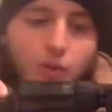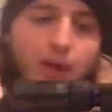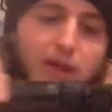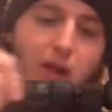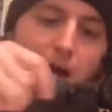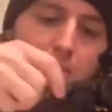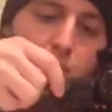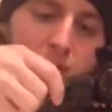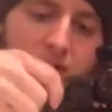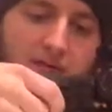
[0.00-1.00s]
a lot more
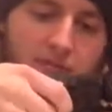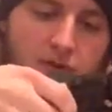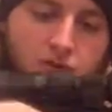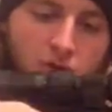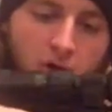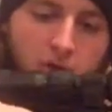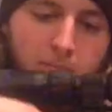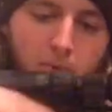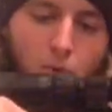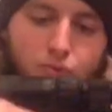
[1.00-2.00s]
leverage on the
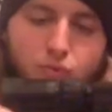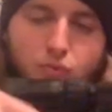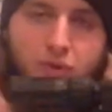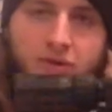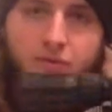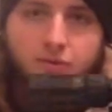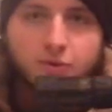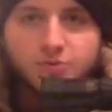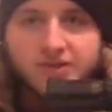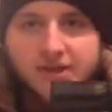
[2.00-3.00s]
bolt when you're
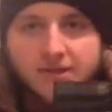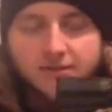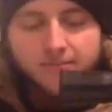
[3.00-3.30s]
using it,